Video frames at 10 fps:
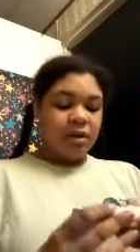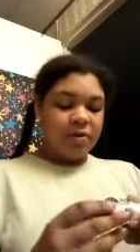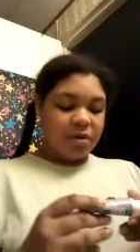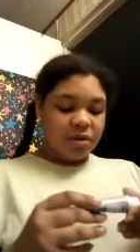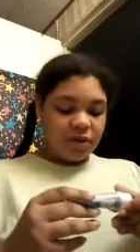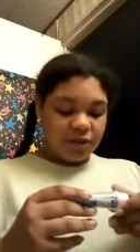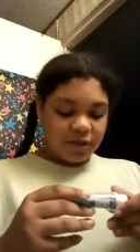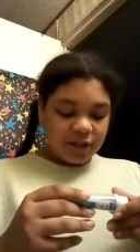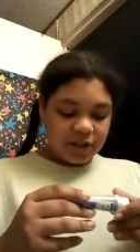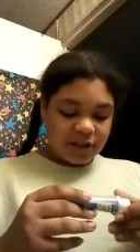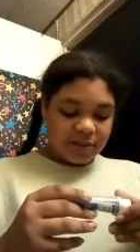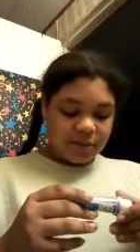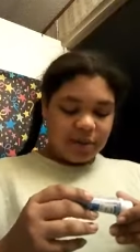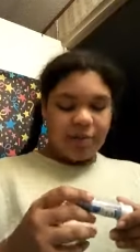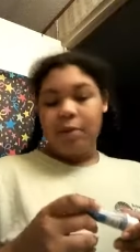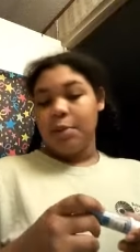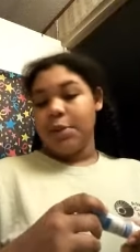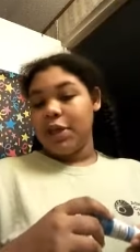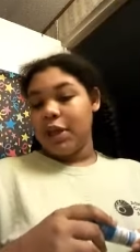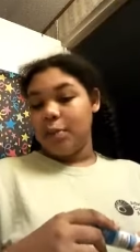about the three times one. Maybe
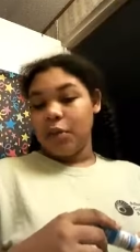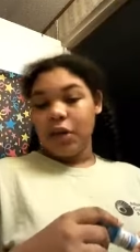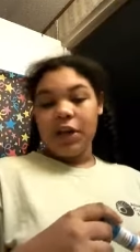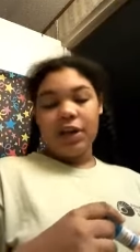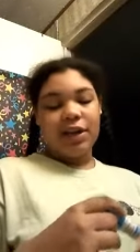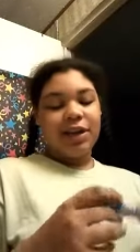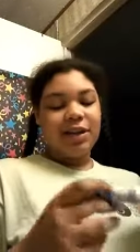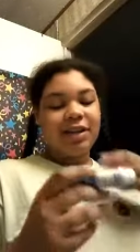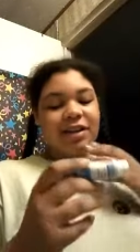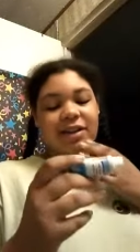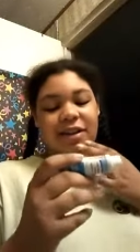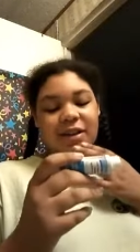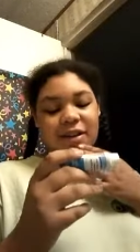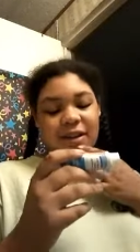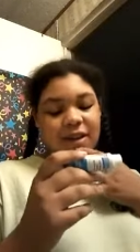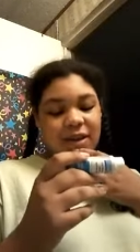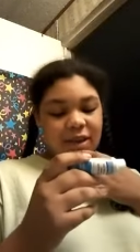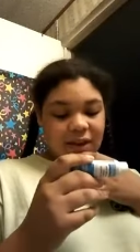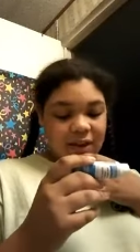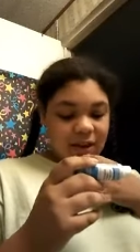take a break
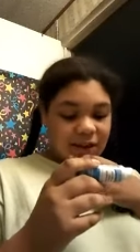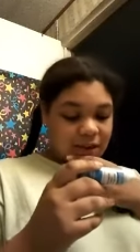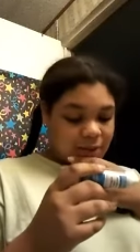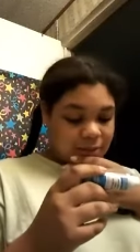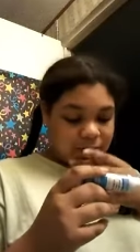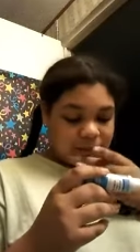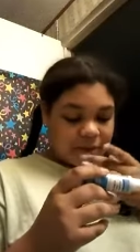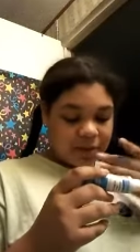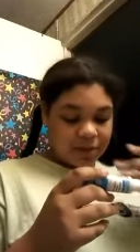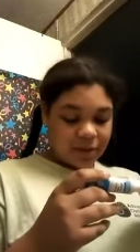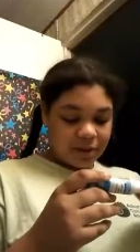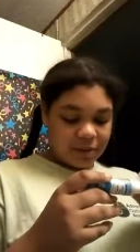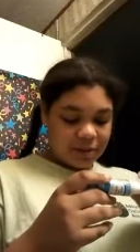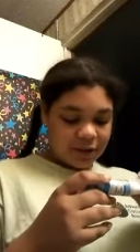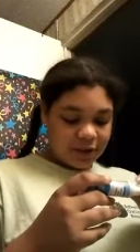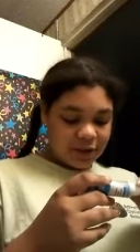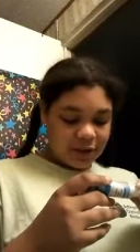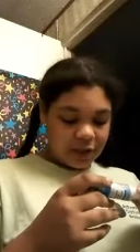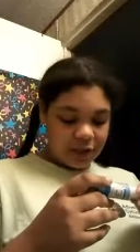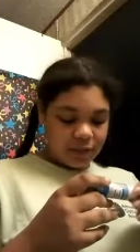um, sometime during the
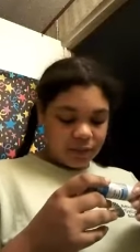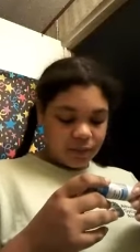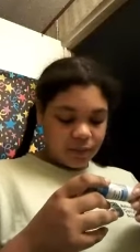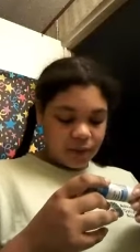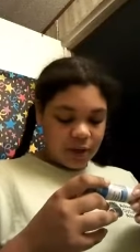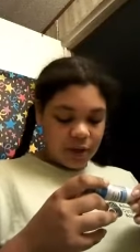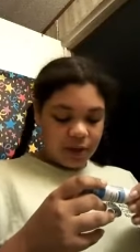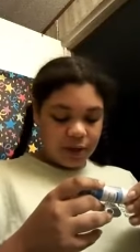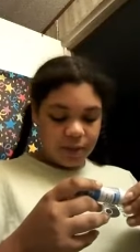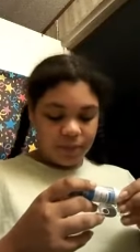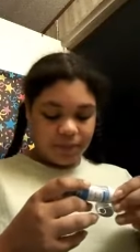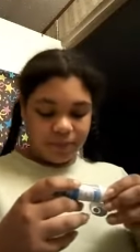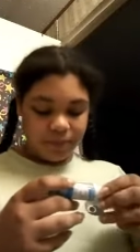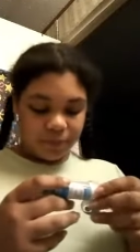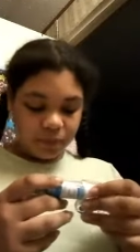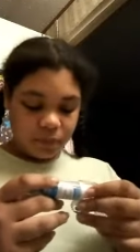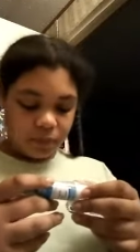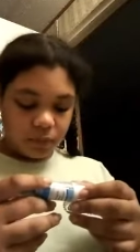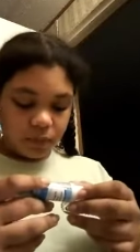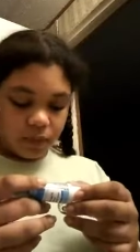day. Um,
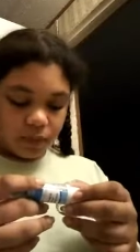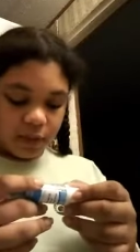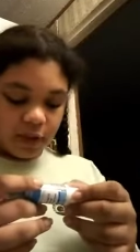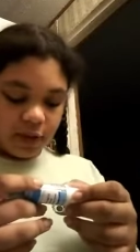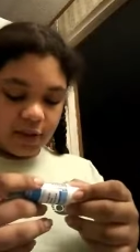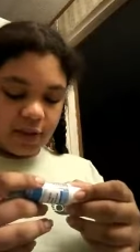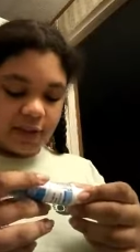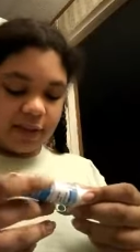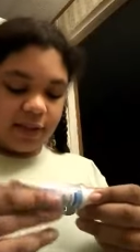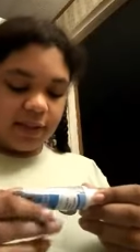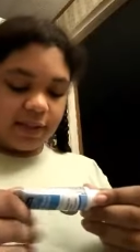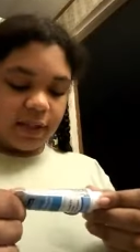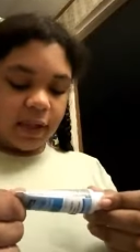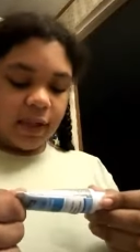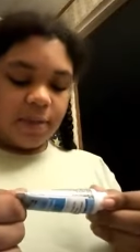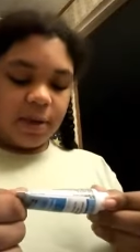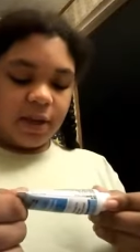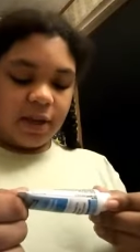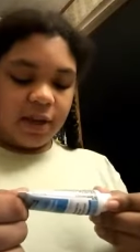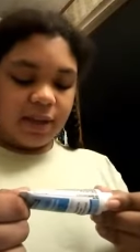then it says
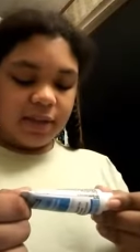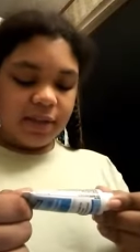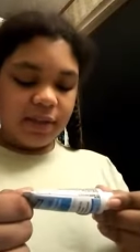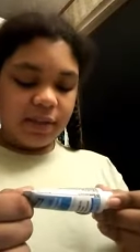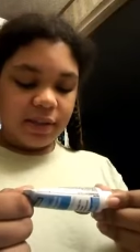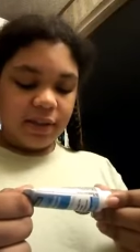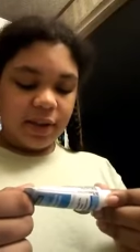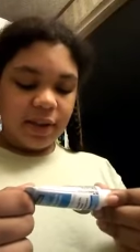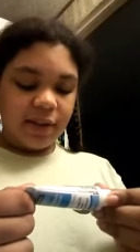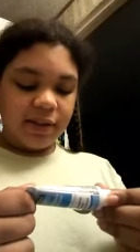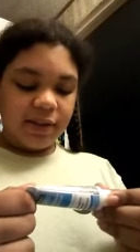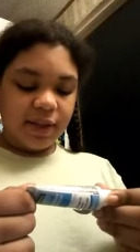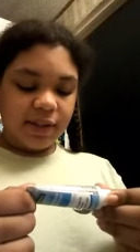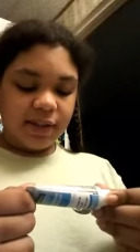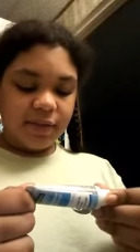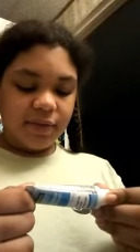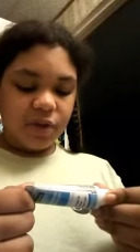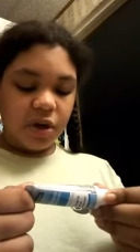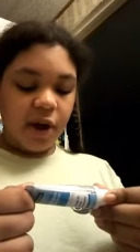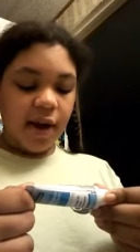because excessive
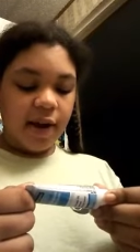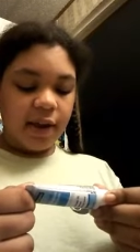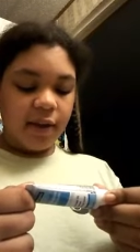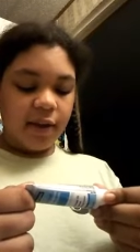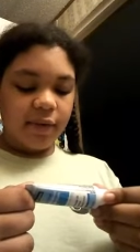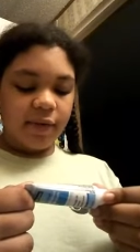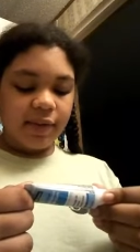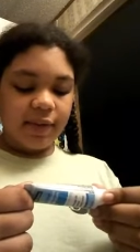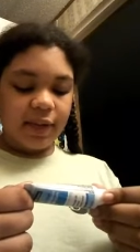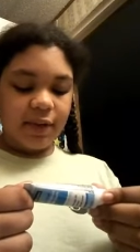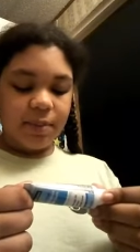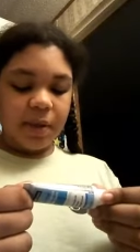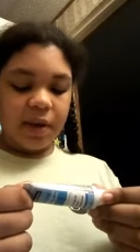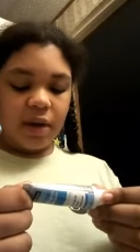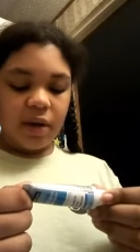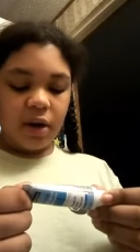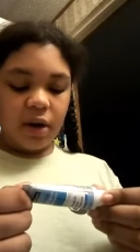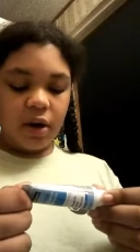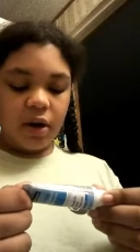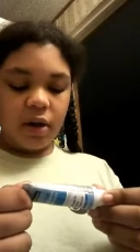drying of the skin may
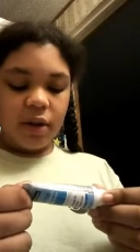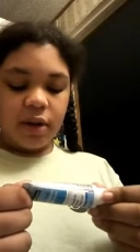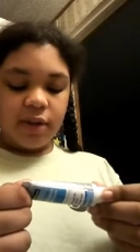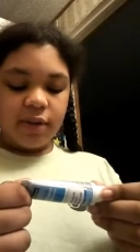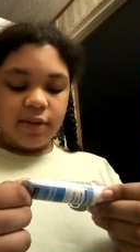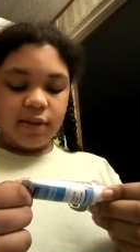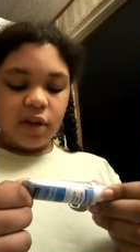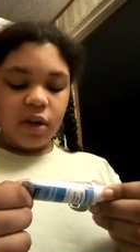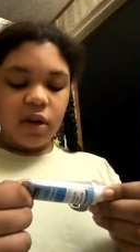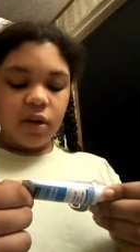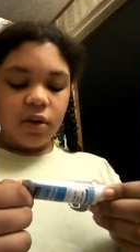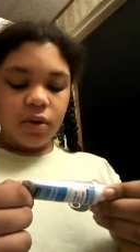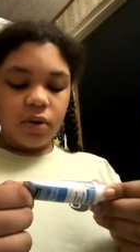occur, start